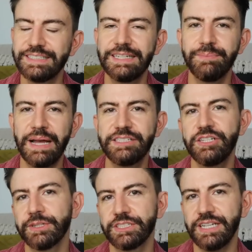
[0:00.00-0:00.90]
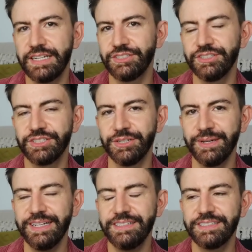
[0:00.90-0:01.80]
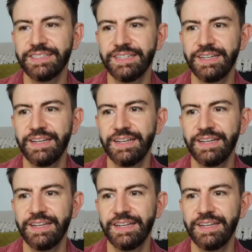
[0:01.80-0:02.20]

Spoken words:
I didn't pay too much attention to it.